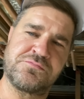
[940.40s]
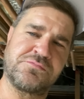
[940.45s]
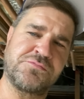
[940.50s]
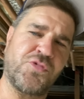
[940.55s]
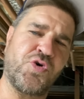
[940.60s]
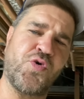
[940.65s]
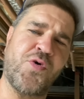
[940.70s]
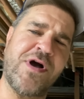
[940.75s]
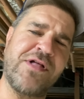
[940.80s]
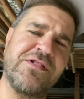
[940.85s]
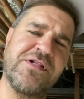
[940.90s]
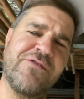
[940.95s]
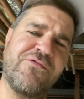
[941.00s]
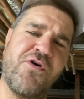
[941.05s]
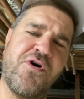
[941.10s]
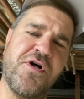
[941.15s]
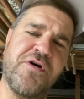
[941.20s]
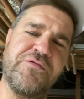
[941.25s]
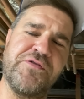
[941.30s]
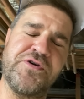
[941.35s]
Oh, I love
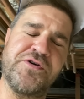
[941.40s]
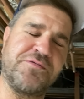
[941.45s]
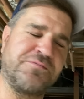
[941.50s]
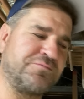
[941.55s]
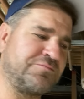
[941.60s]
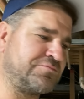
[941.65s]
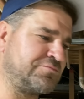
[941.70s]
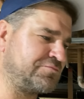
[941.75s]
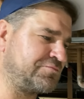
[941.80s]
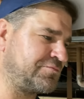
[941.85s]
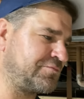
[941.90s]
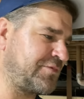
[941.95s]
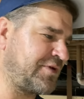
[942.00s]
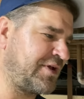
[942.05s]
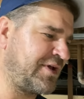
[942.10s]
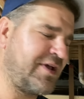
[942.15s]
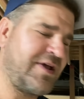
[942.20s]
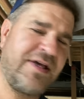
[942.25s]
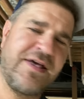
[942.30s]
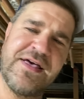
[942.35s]
all of you.
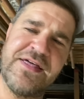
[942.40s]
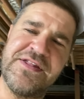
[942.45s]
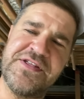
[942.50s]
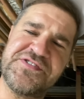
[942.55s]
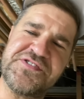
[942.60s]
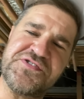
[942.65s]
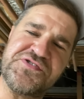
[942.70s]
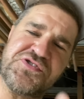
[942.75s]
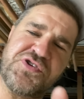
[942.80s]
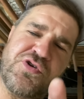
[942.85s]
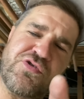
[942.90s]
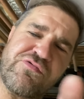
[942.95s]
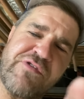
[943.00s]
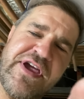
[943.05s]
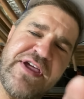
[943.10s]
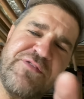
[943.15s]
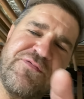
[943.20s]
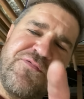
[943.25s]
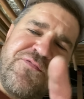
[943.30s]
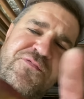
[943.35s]
And this is
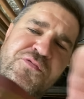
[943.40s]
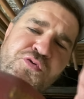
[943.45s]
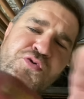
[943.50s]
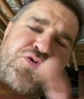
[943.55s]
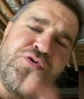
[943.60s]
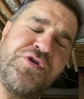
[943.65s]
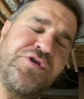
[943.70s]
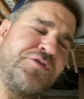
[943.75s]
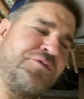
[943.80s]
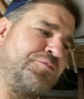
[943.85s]
great food.